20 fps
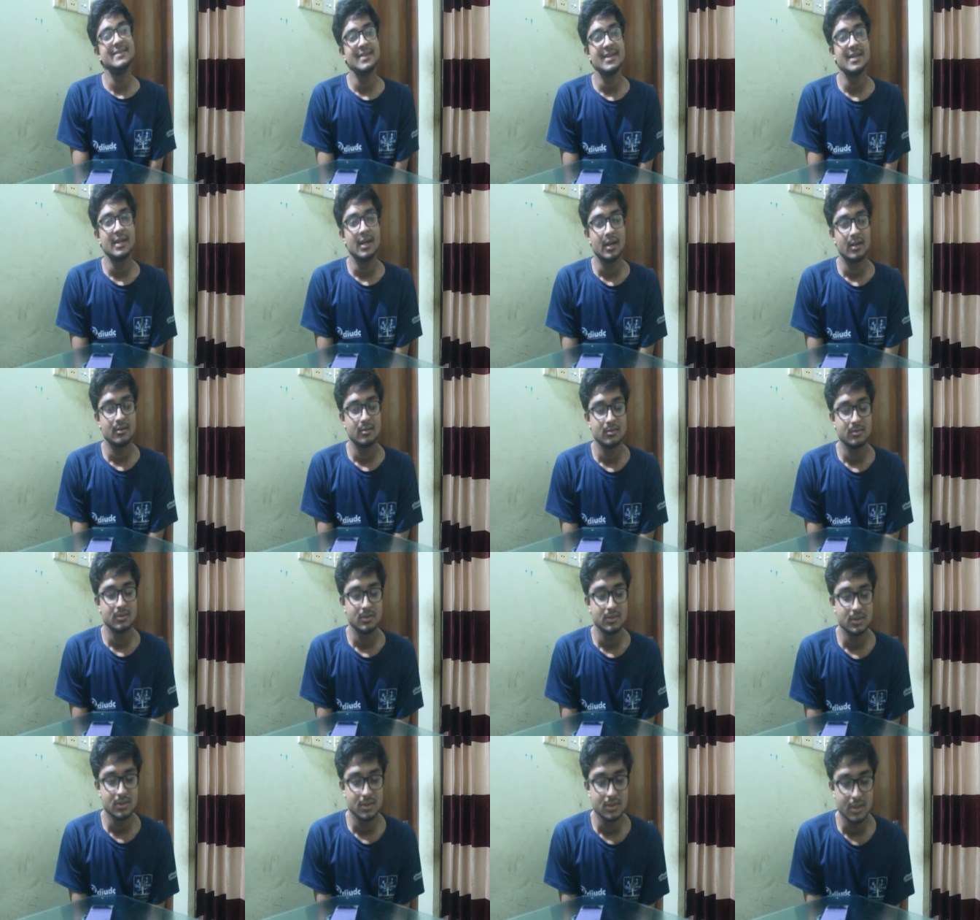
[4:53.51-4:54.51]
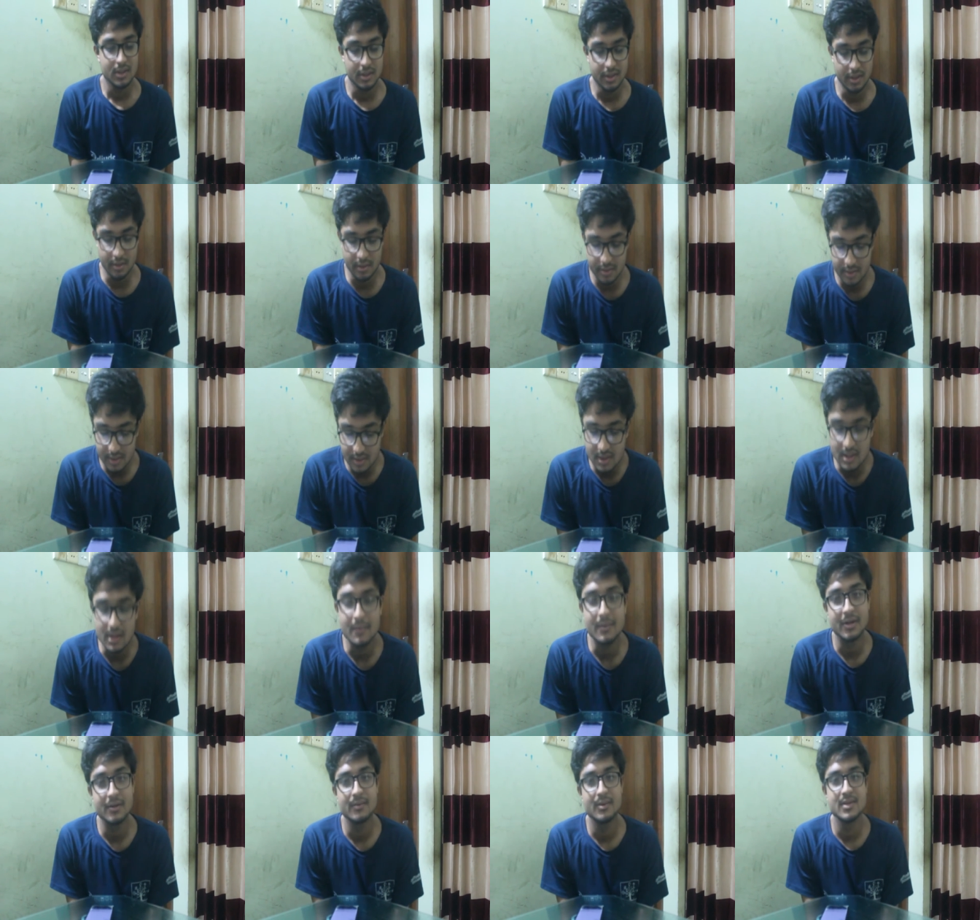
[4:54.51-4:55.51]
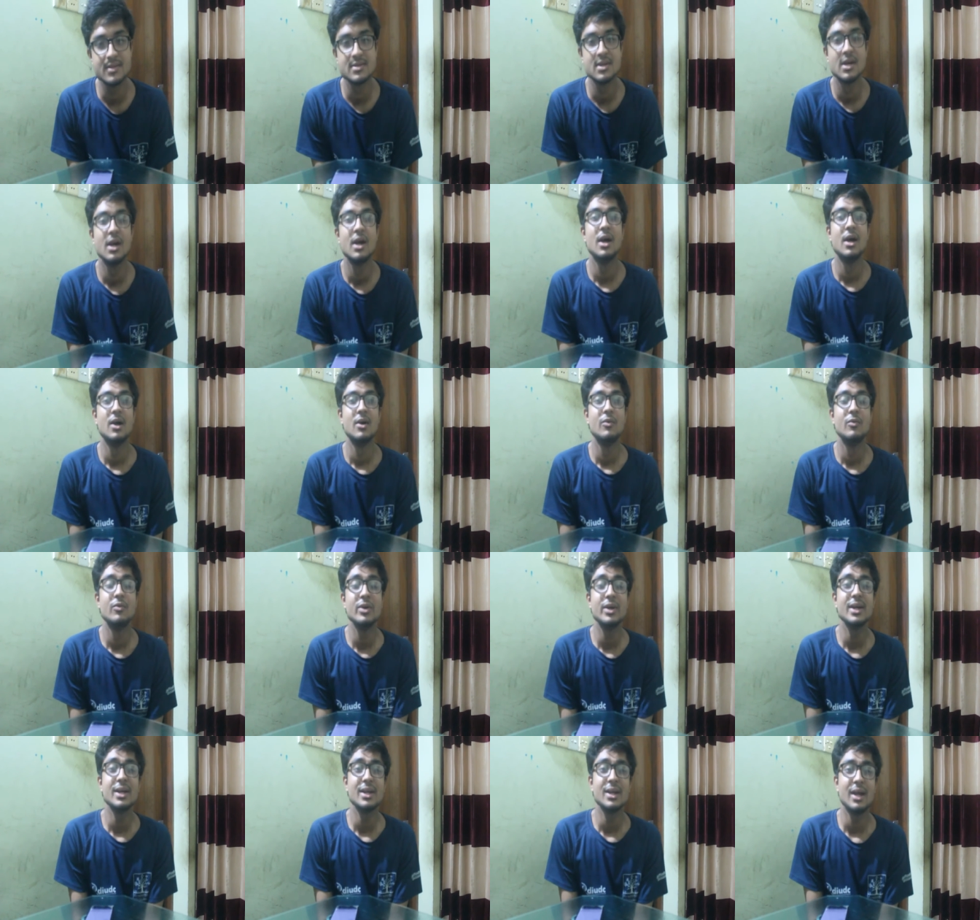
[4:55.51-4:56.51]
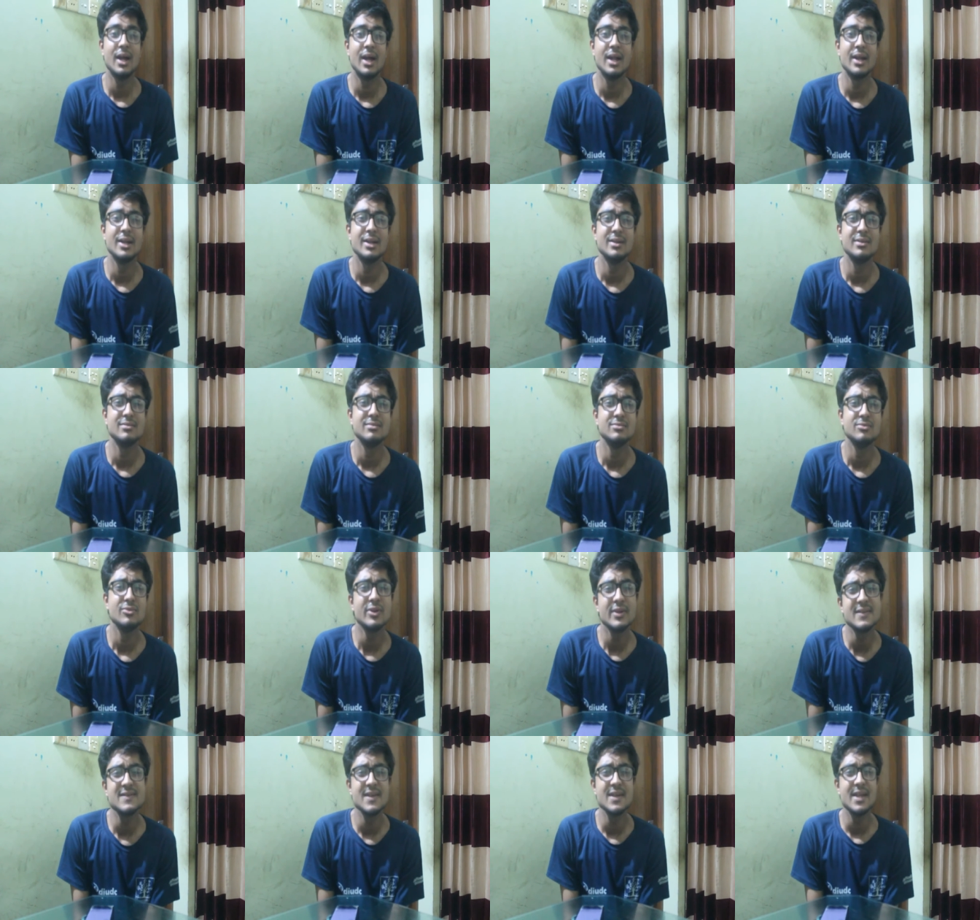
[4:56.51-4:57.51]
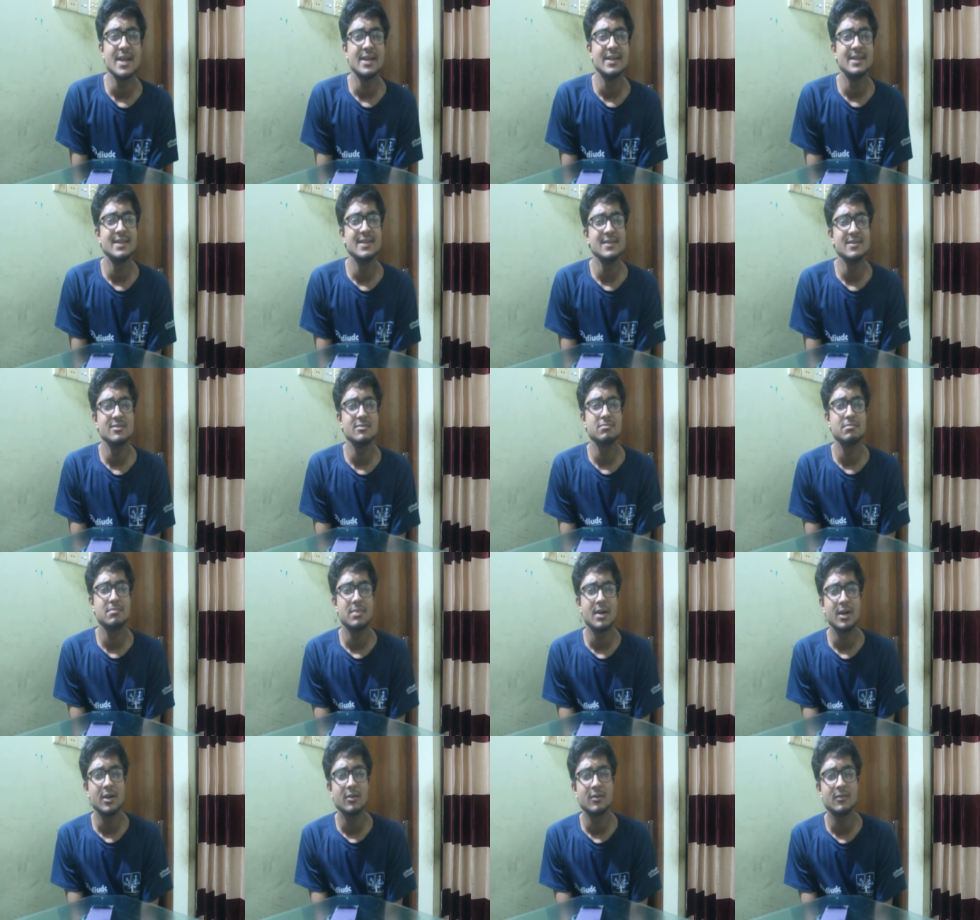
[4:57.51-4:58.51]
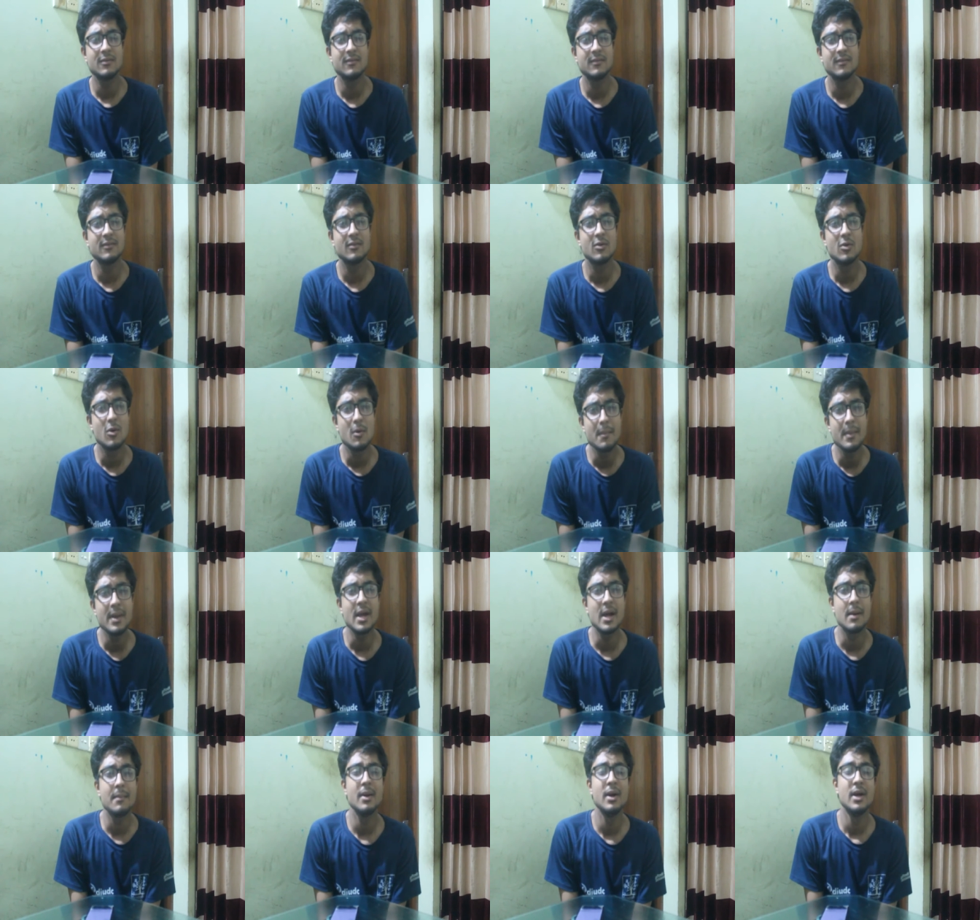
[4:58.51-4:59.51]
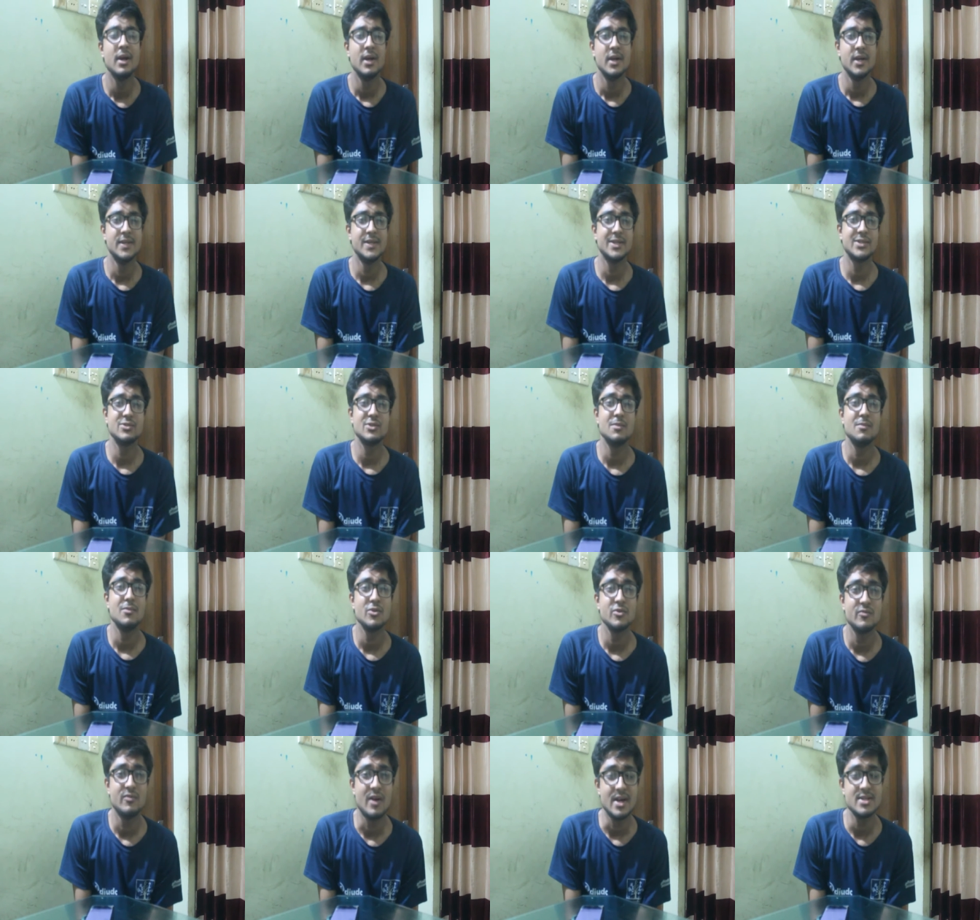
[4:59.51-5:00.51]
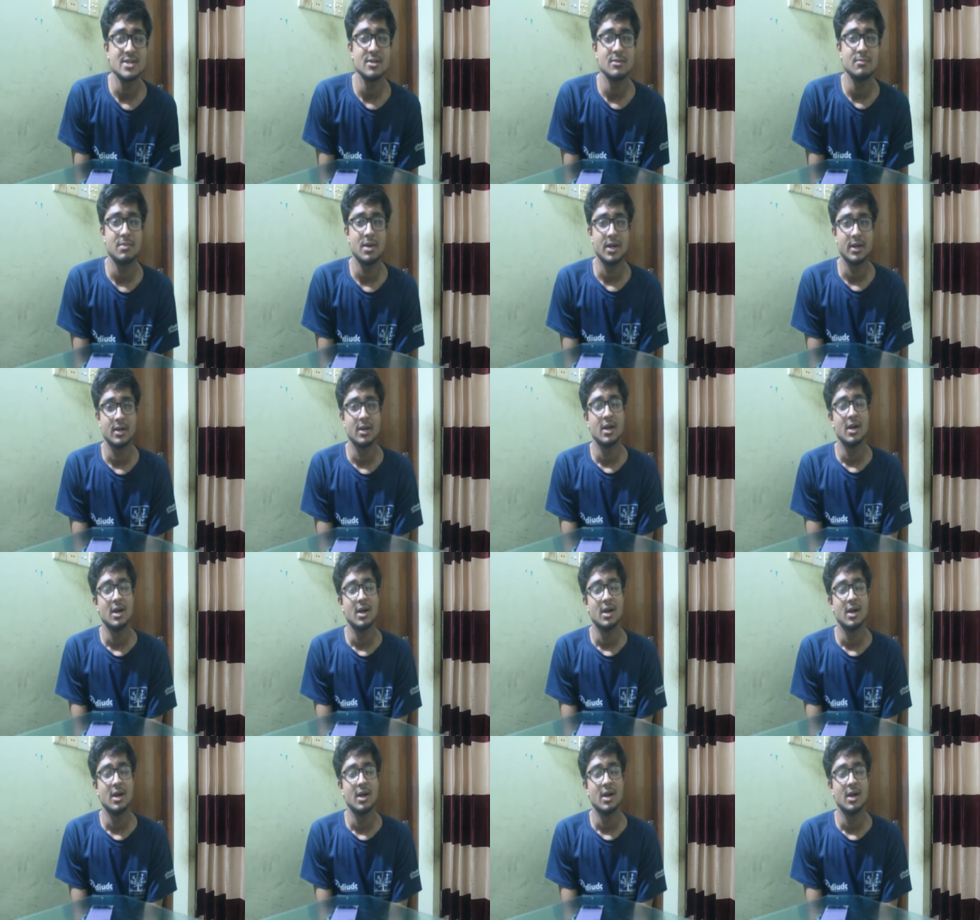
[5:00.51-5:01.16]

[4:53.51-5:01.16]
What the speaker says: In club activities, we can say that this part of coping up is actually the most vital part.